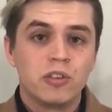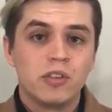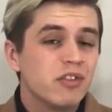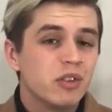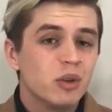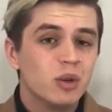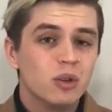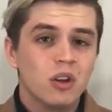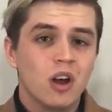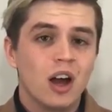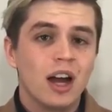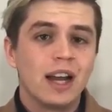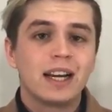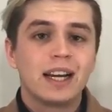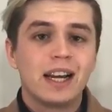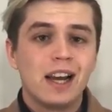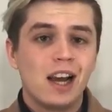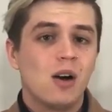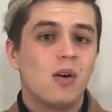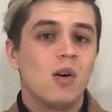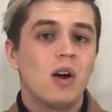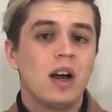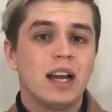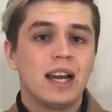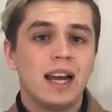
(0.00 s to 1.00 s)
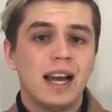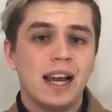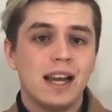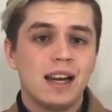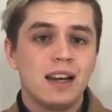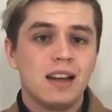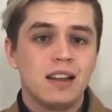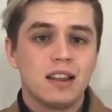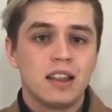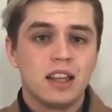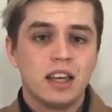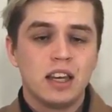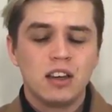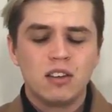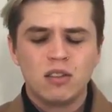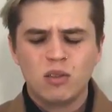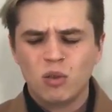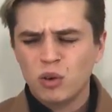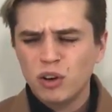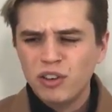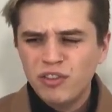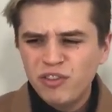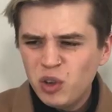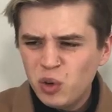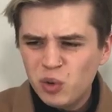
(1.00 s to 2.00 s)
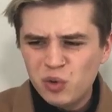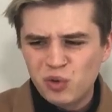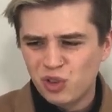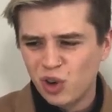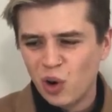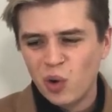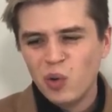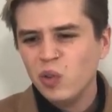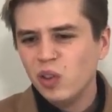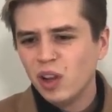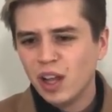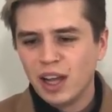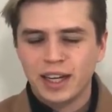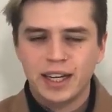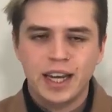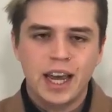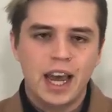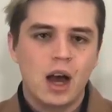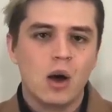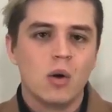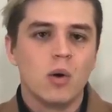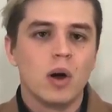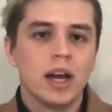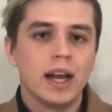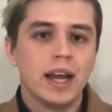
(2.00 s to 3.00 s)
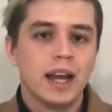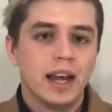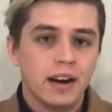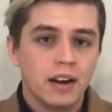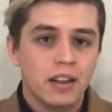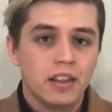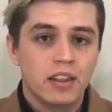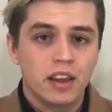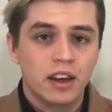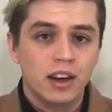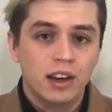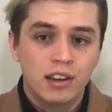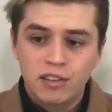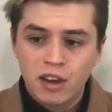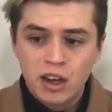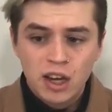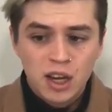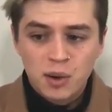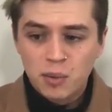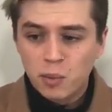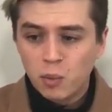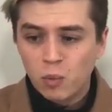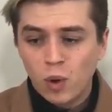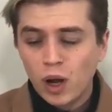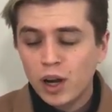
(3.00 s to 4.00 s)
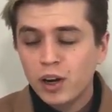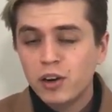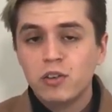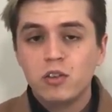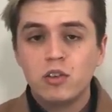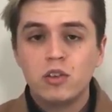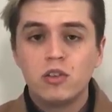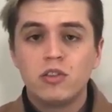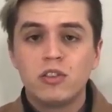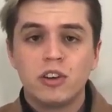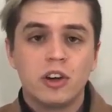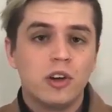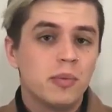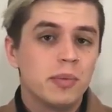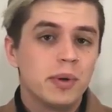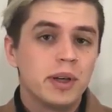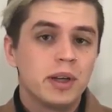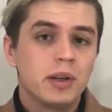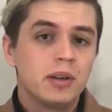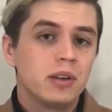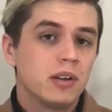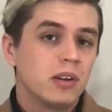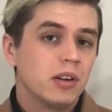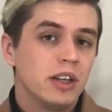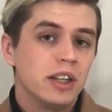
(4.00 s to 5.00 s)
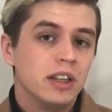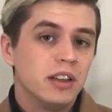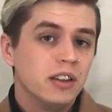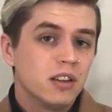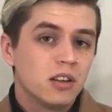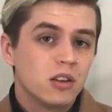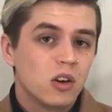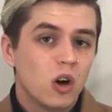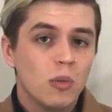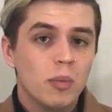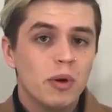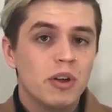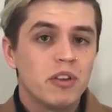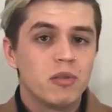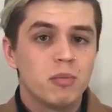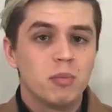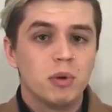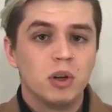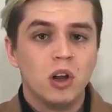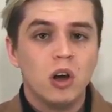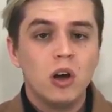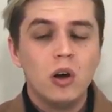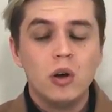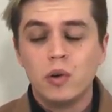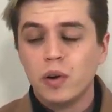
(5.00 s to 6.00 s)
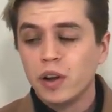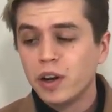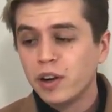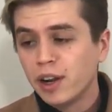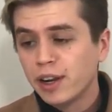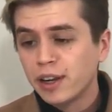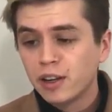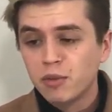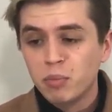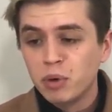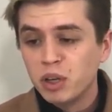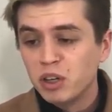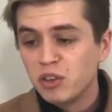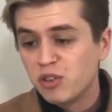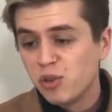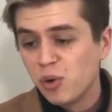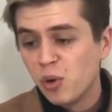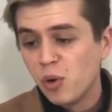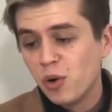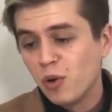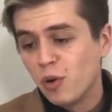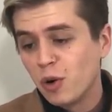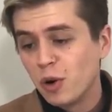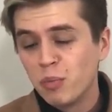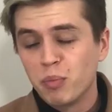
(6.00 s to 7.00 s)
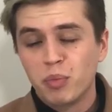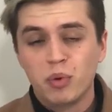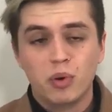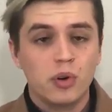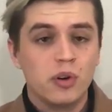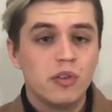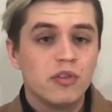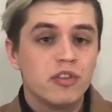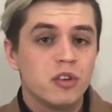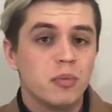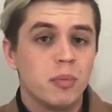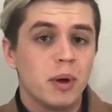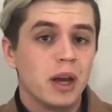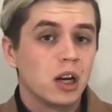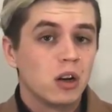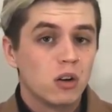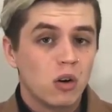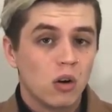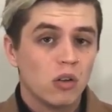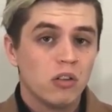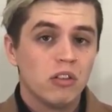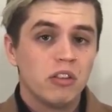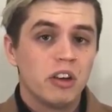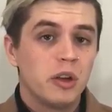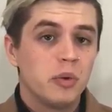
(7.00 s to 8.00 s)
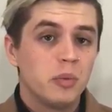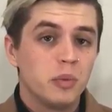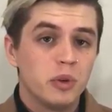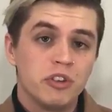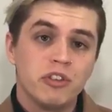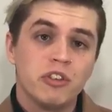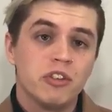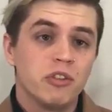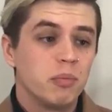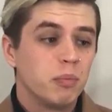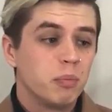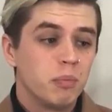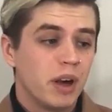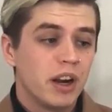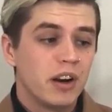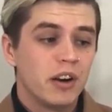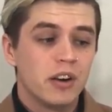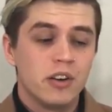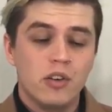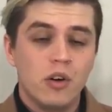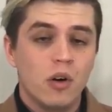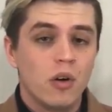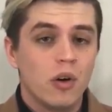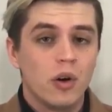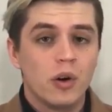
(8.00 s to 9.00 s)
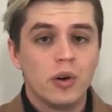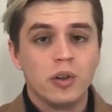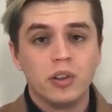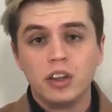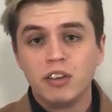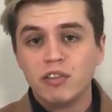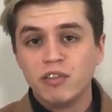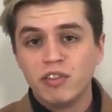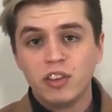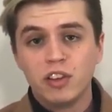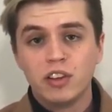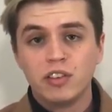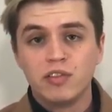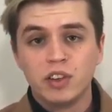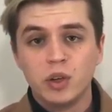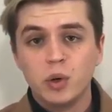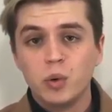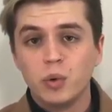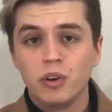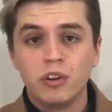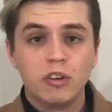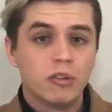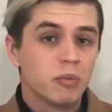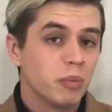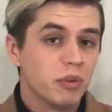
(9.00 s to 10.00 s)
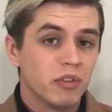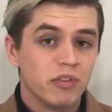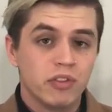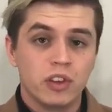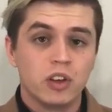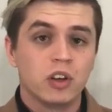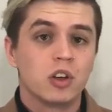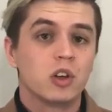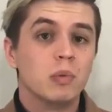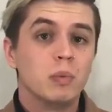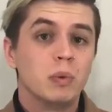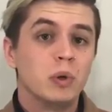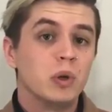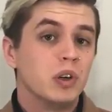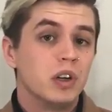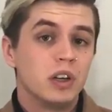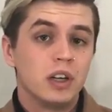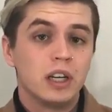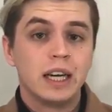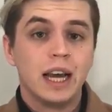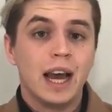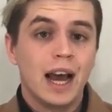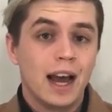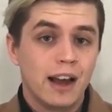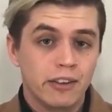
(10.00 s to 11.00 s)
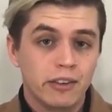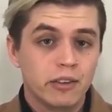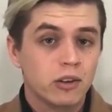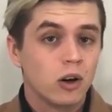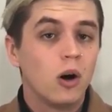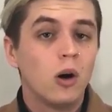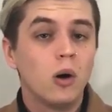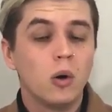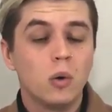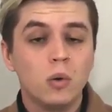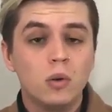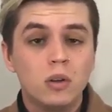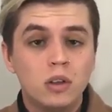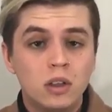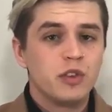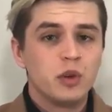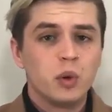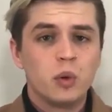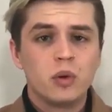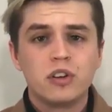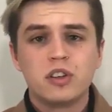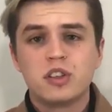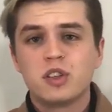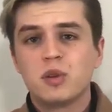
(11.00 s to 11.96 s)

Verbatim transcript: If you like how I edit things, or if you don't like how I edit things, why don't you tell me in the comments below and I can be sure to improve to make content which is better not only for the viewers but for the community as a whole. If you want